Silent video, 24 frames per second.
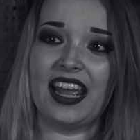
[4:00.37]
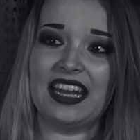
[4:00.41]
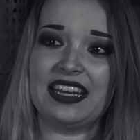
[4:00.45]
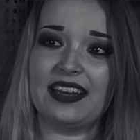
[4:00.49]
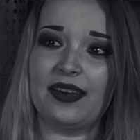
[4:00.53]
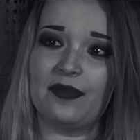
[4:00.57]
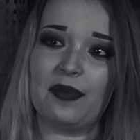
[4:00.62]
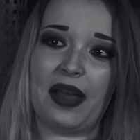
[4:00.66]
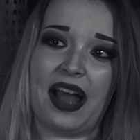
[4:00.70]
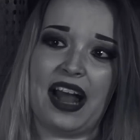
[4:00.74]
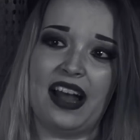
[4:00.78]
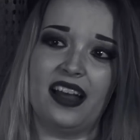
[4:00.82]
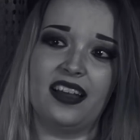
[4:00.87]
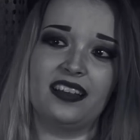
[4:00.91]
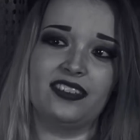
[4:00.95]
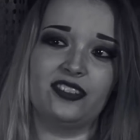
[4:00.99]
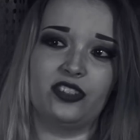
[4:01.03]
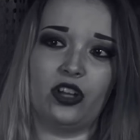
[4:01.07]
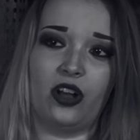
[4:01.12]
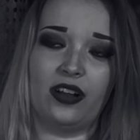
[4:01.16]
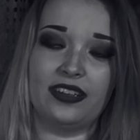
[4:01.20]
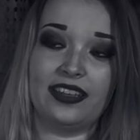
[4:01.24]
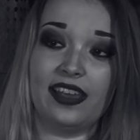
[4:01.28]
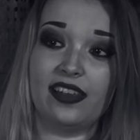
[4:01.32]
end up at,
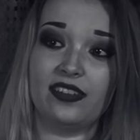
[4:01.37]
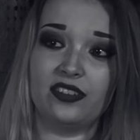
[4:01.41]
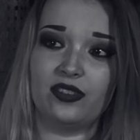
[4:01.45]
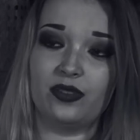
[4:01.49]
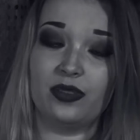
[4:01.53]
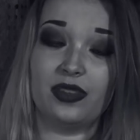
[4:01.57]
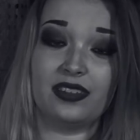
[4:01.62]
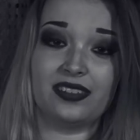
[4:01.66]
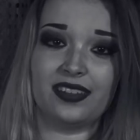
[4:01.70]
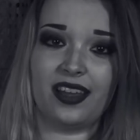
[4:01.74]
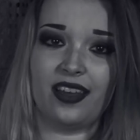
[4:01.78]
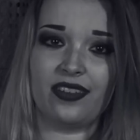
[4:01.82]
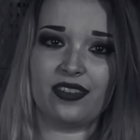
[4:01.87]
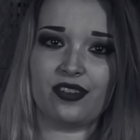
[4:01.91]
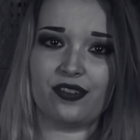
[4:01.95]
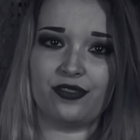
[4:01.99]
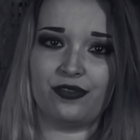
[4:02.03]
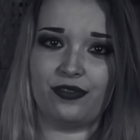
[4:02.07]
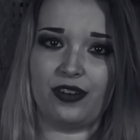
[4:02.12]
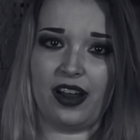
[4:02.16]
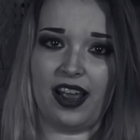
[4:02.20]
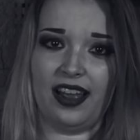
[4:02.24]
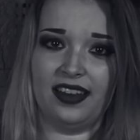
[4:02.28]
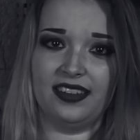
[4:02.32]
talking to this other
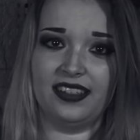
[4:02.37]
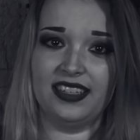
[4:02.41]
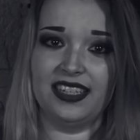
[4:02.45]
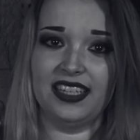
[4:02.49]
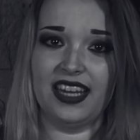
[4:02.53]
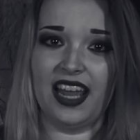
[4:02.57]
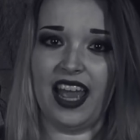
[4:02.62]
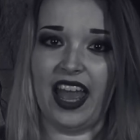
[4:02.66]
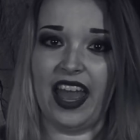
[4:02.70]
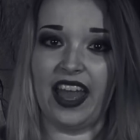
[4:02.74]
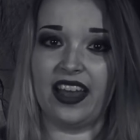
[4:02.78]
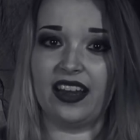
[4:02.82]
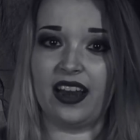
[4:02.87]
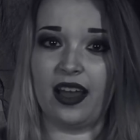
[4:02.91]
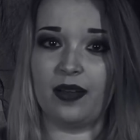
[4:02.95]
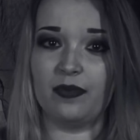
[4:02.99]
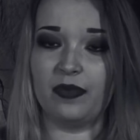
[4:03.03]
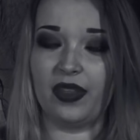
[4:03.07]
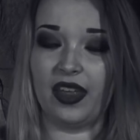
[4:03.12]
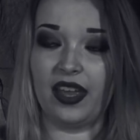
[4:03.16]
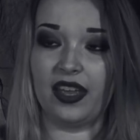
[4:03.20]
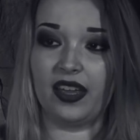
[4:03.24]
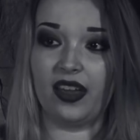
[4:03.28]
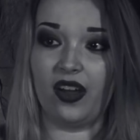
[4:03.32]
friend, and I'm
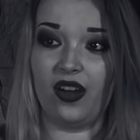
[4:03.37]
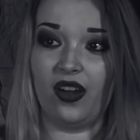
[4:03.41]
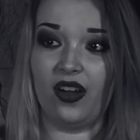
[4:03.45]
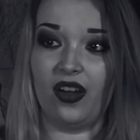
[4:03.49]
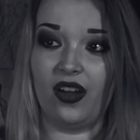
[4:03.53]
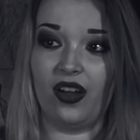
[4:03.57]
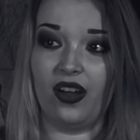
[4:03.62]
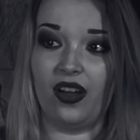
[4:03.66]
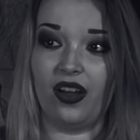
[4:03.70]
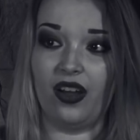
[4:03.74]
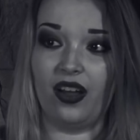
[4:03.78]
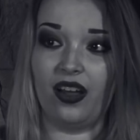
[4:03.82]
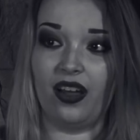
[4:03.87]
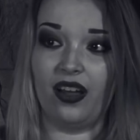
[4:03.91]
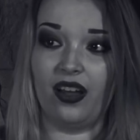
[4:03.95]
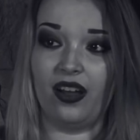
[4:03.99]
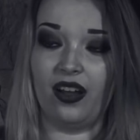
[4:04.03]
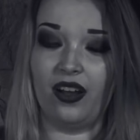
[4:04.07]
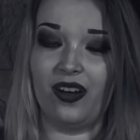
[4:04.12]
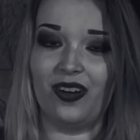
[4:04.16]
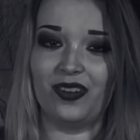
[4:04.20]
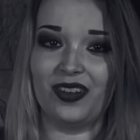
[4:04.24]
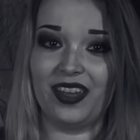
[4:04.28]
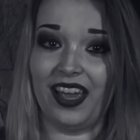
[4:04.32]
like,
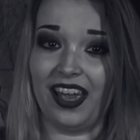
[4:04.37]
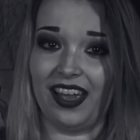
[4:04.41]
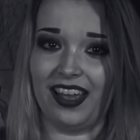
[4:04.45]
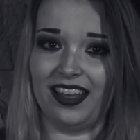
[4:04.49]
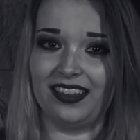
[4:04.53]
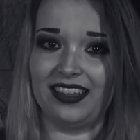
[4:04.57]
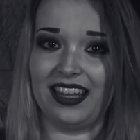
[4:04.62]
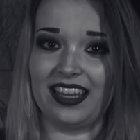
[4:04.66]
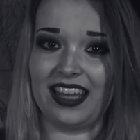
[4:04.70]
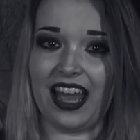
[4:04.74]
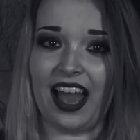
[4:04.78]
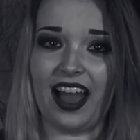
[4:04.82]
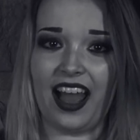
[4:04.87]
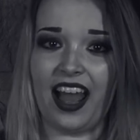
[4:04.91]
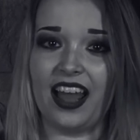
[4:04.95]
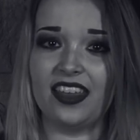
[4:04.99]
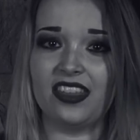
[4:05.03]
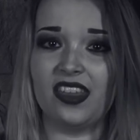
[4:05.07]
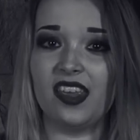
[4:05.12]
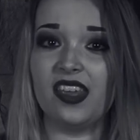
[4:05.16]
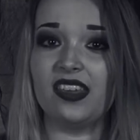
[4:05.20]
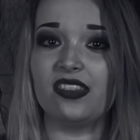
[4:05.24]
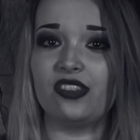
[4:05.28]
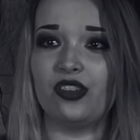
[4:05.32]
okay, like I
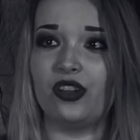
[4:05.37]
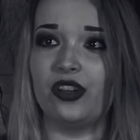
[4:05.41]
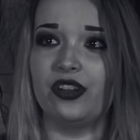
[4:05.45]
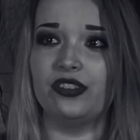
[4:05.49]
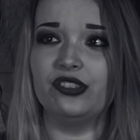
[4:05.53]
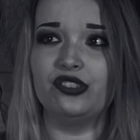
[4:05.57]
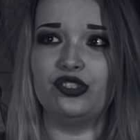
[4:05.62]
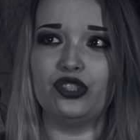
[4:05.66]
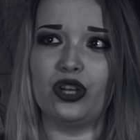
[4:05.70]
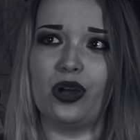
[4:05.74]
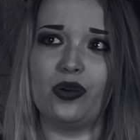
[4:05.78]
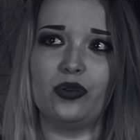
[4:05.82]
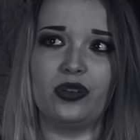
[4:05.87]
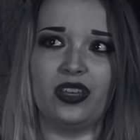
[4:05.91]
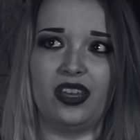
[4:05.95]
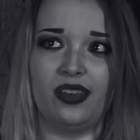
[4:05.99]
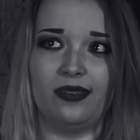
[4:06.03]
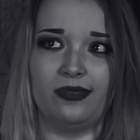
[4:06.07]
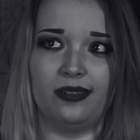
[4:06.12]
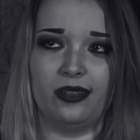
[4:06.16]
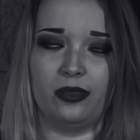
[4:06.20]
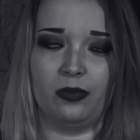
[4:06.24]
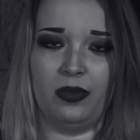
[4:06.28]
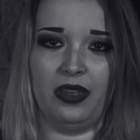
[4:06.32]
think they're joking
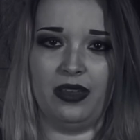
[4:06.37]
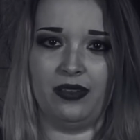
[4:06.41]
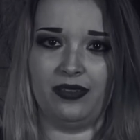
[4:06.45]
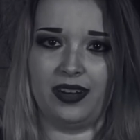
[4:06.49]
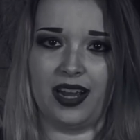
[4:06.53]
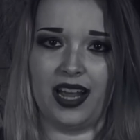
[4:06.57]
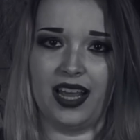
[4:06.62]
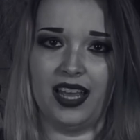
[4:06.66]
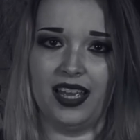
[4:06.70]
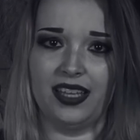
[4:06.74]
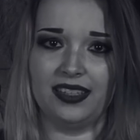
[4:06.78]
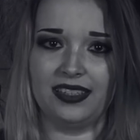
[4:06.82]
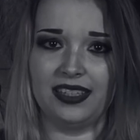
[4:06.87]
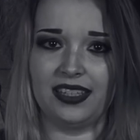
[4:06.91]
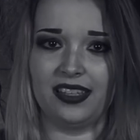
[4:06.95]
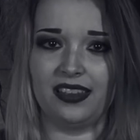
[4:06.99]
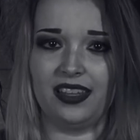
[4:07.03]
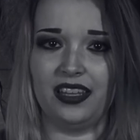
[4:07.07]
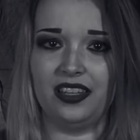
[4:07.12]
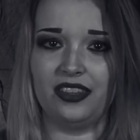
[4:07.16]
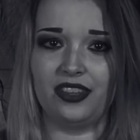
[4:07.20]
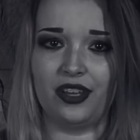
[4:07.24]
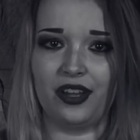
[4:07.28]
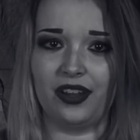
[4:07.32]
with me, right? Like I
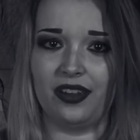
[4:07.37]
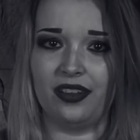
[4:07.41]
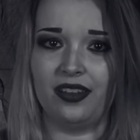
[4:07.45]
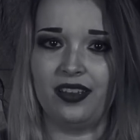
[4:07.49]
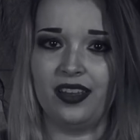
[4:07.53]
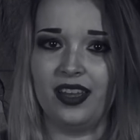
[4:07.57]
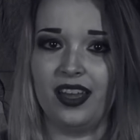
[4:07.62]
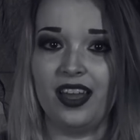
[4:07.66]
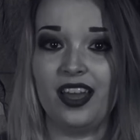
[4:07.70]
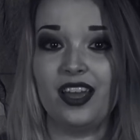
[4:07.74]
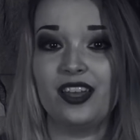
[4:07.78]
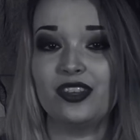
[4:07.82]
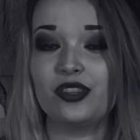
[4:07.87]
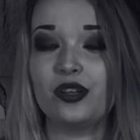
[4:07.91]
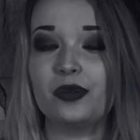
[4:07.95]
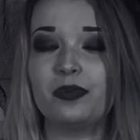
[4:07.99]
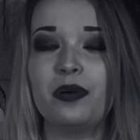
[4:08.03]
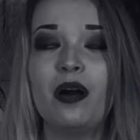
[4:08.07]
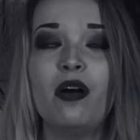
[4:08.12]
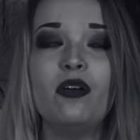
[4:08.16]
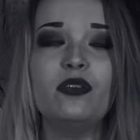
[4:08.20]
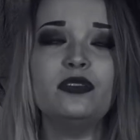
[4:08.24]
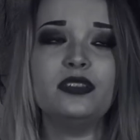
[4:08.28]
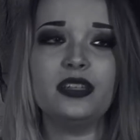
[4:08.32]
think they're they're
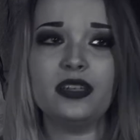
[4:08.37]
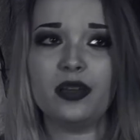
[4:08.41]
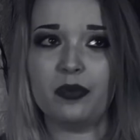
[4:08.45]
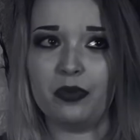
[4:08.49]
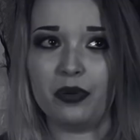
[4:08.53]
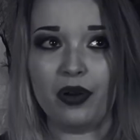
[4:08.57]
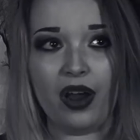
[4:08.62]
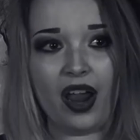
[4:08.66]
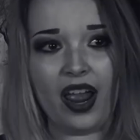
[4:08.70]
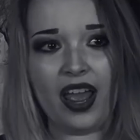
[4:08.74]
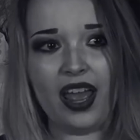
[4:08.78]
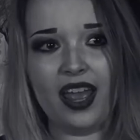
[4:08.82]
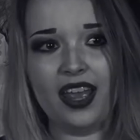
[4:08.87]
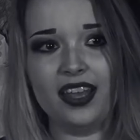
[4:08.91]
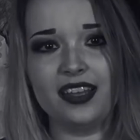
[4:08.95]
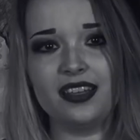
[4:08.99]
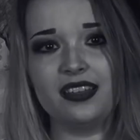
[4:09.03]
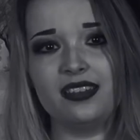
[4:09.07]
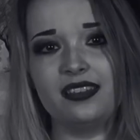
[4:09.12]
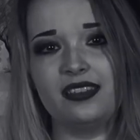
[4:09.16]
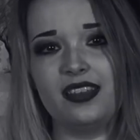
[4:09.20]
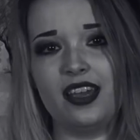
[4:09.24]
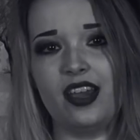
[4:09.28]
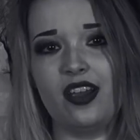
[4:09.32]
pulling a prank,
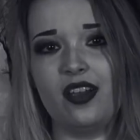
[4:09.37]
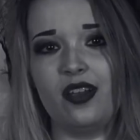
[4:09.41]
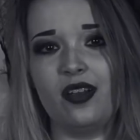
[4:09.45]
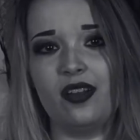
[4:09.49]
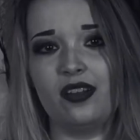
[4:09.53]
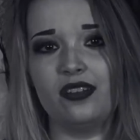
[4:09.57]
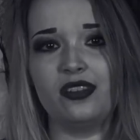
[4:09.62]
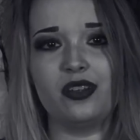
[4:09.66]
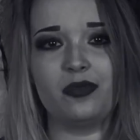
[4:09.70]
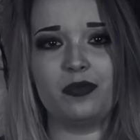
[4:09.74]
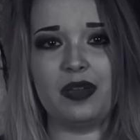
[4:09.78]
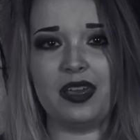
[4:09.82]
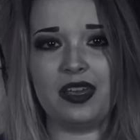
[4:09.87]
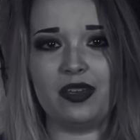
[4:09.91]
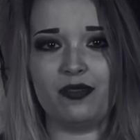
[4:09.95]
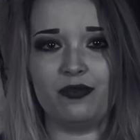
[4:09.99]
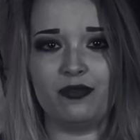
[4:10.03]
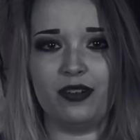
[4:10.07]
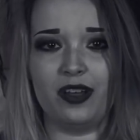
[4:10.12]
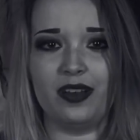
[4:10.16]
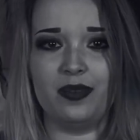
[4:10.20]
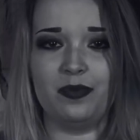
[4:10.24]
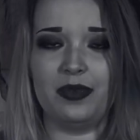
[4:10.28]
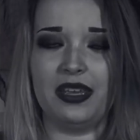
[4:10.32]
they're they're making
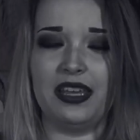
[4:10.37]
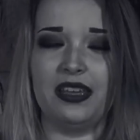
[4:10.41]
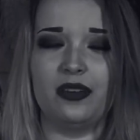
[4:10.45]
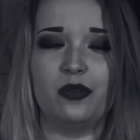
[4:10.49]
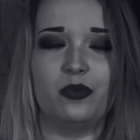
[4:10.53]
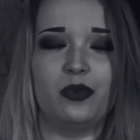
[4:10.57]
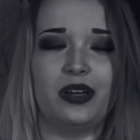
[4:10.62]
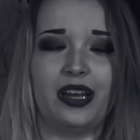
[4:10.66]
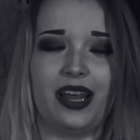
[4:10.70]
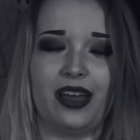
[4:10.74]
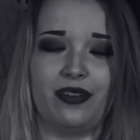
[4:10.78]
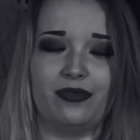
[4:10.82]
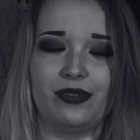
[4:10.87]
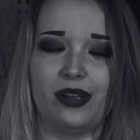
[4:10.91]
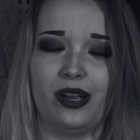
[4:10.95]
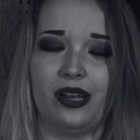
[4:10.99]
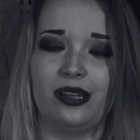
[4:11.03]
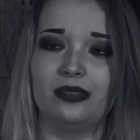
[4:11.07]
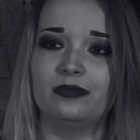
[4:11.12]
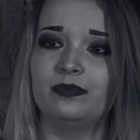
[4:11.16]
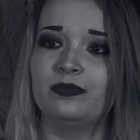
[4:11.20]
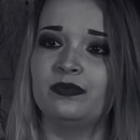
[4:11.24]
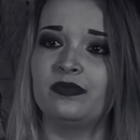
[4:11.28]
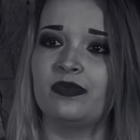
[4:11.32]
fun of me,
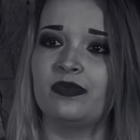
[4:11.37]
whatever.